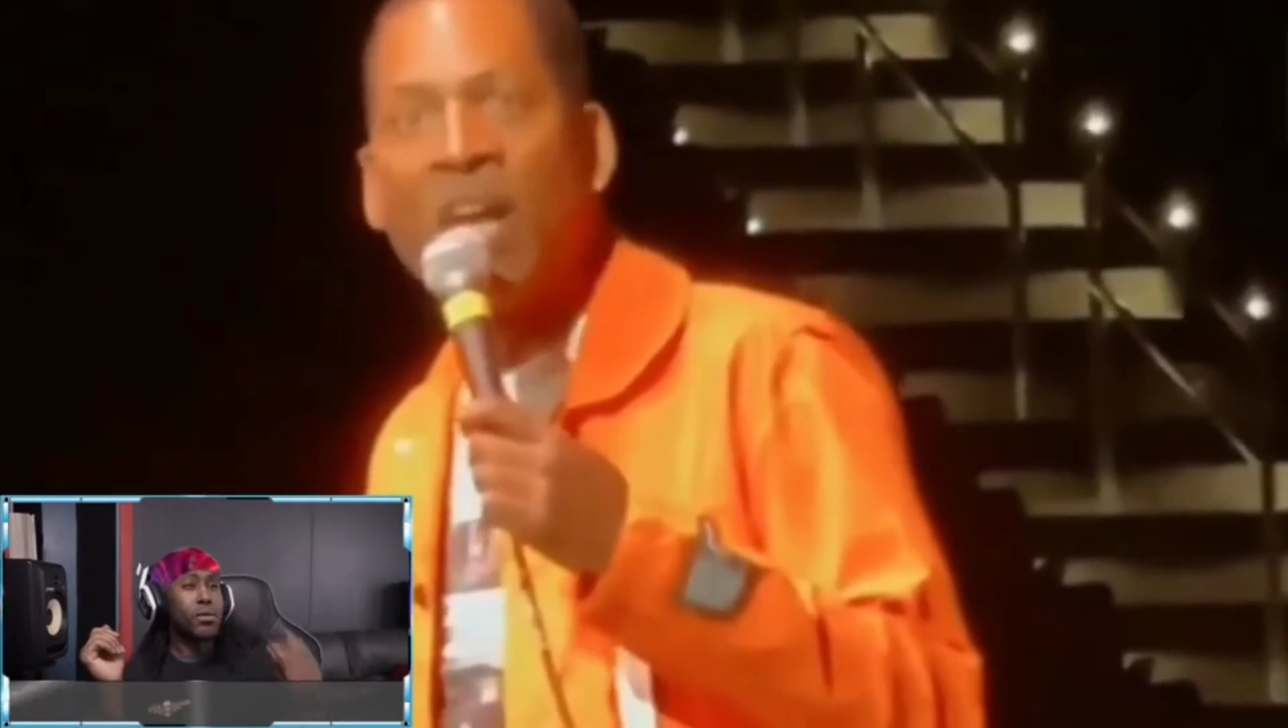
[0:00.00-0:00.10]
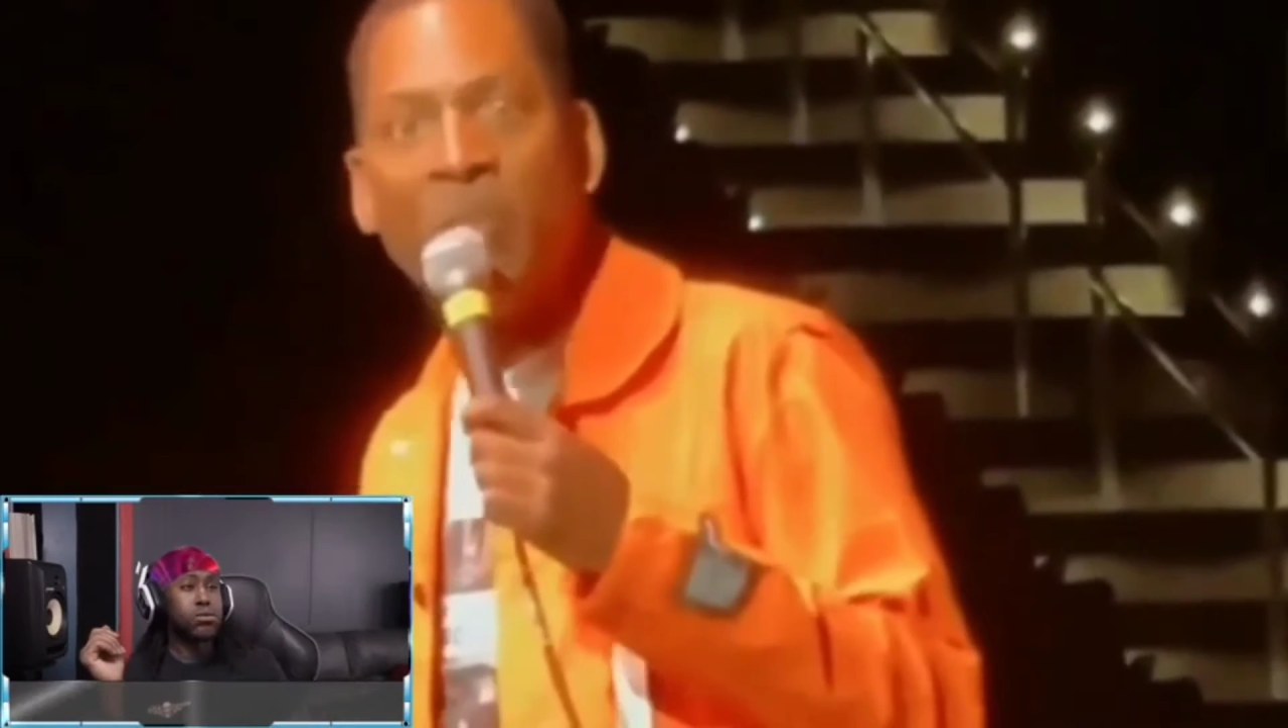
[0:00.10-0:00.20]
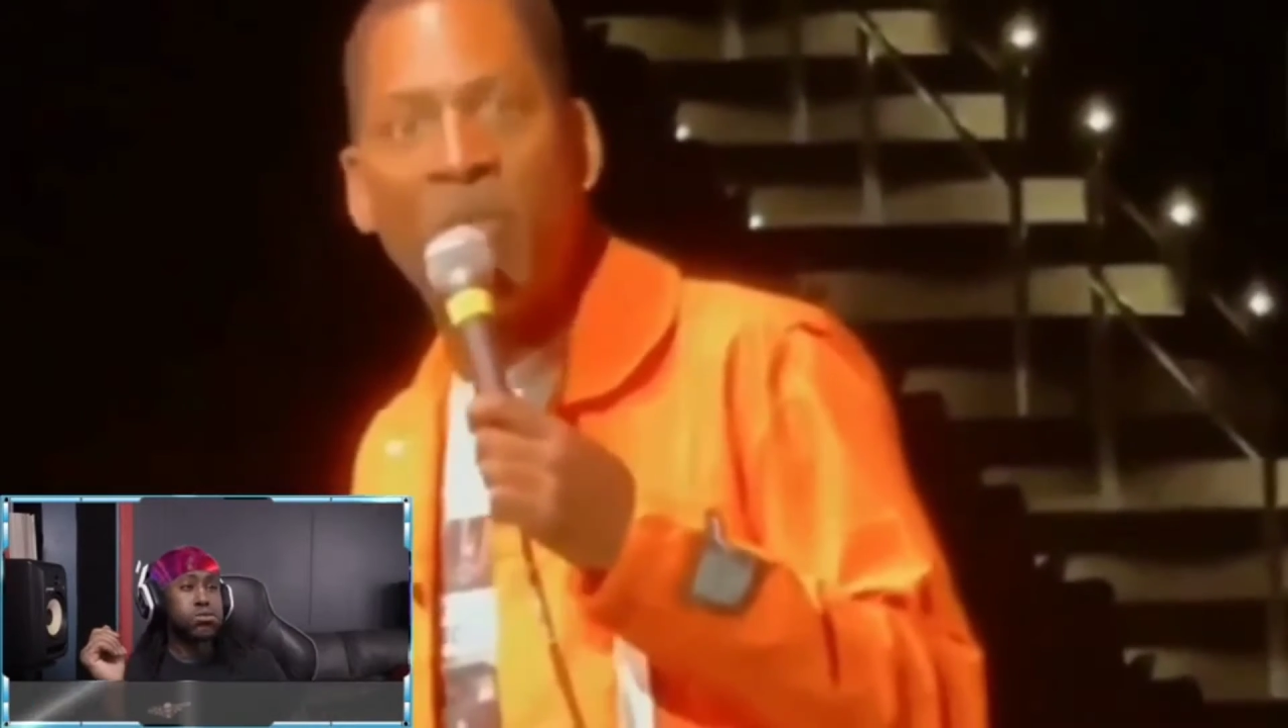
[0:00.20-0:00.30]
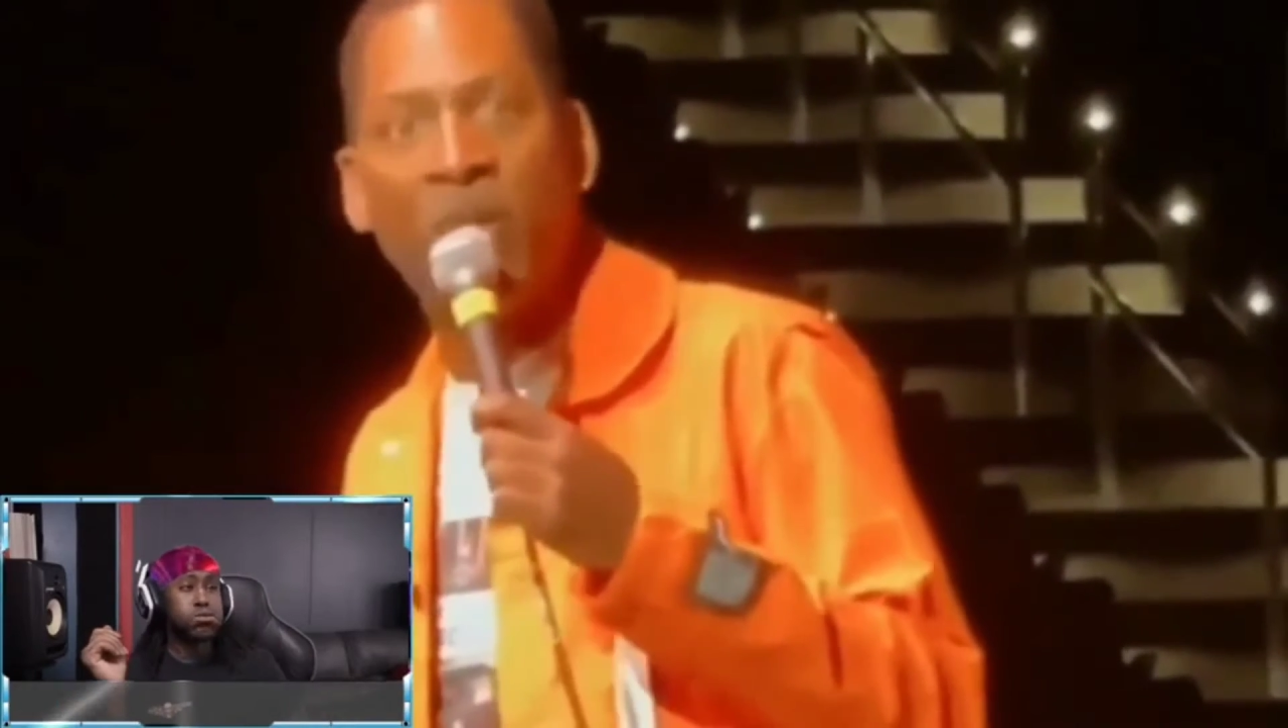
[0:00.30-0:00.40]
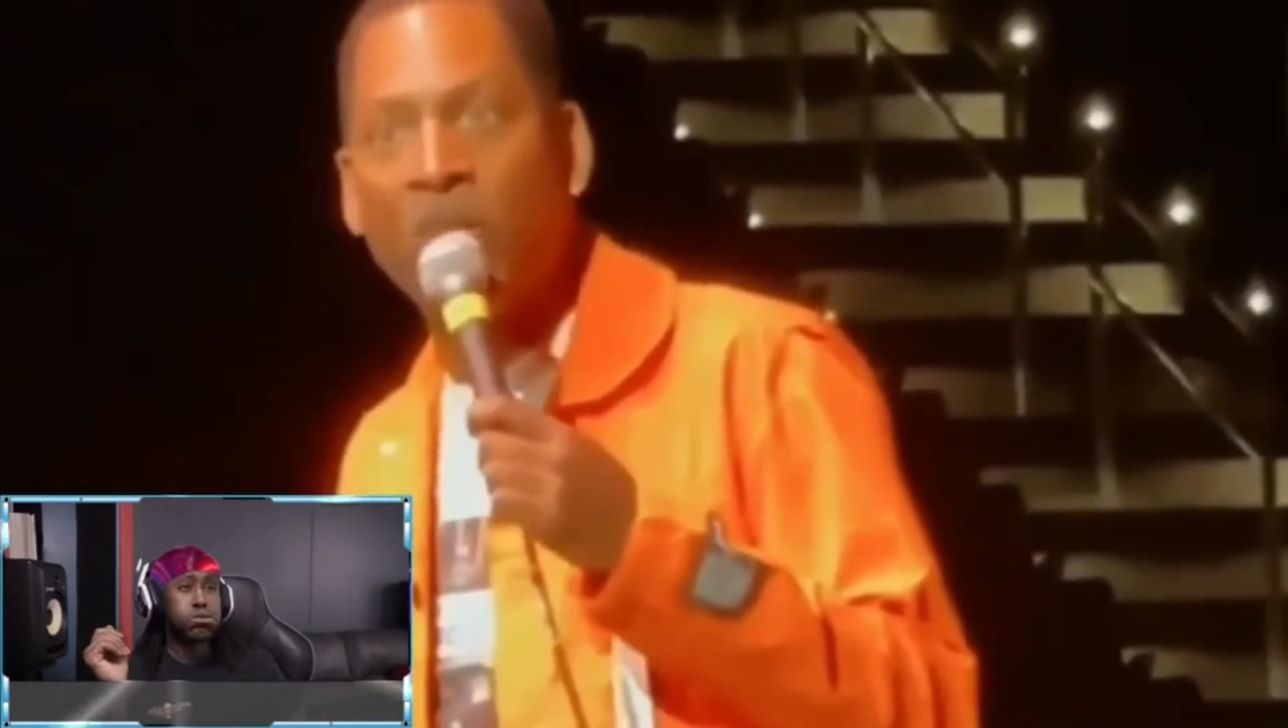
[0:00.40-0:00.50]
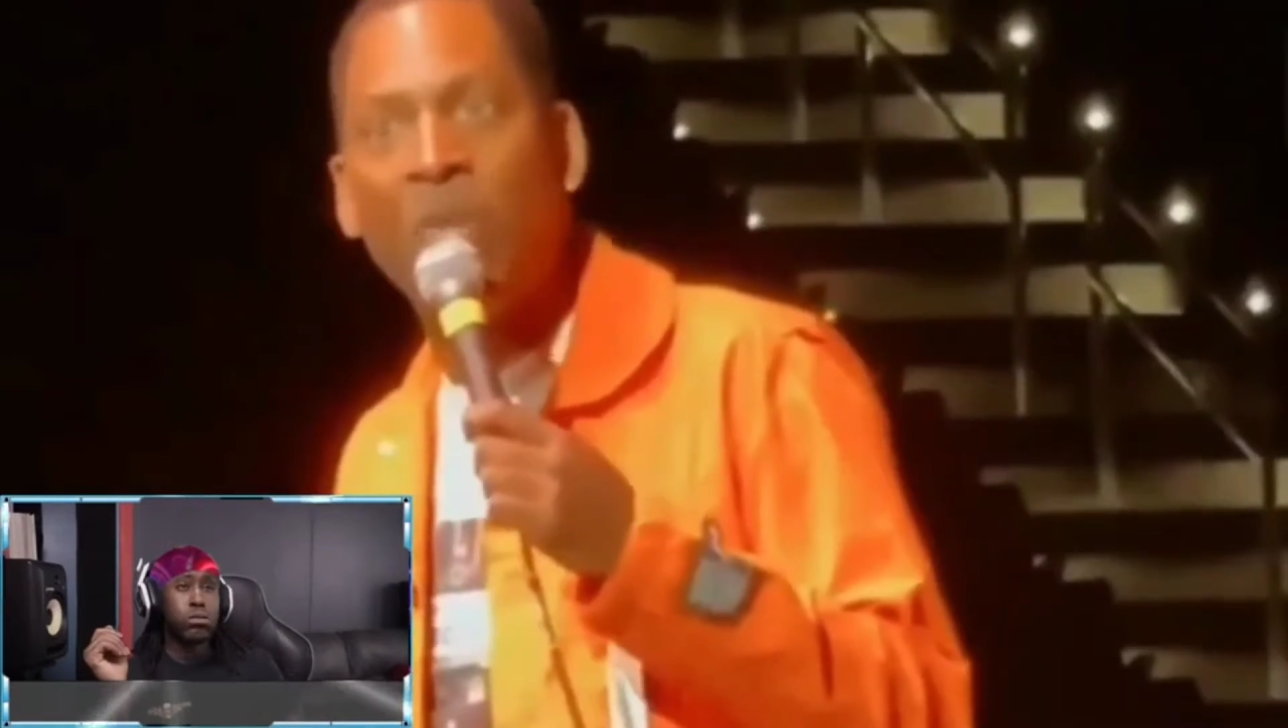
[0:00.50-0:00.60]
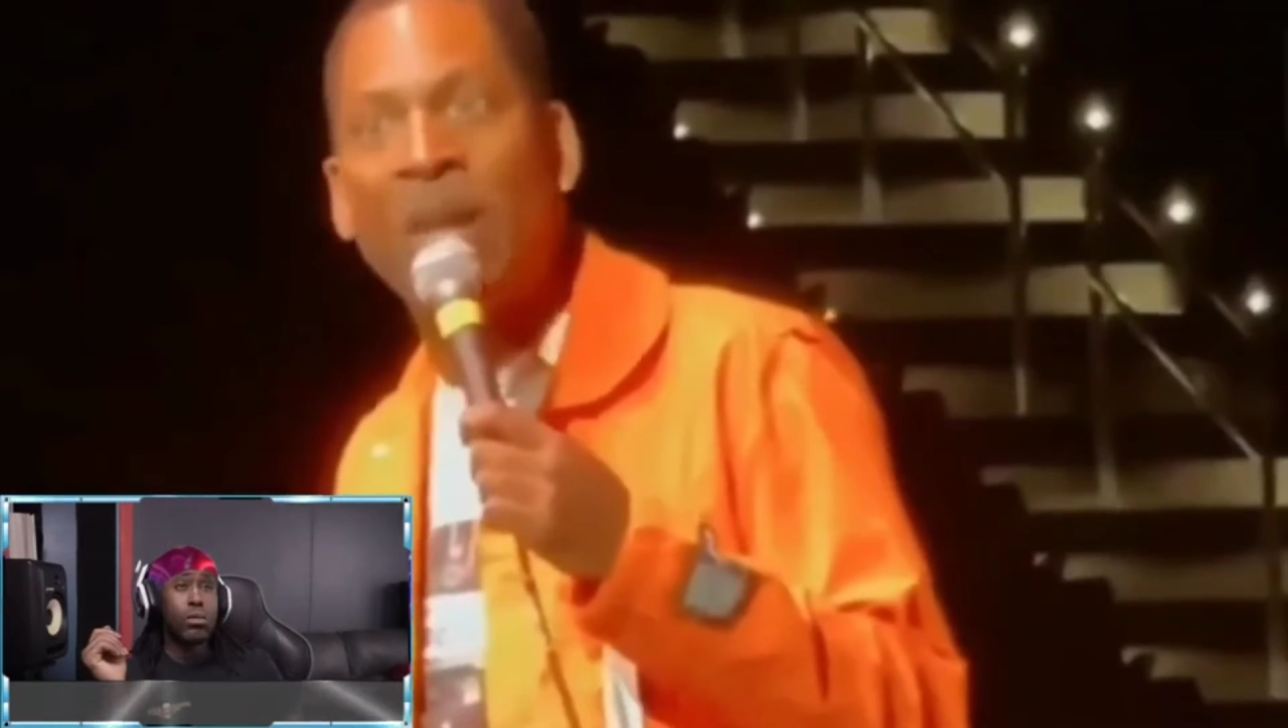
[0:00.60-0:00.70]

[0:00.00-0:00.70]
us, motherfucker.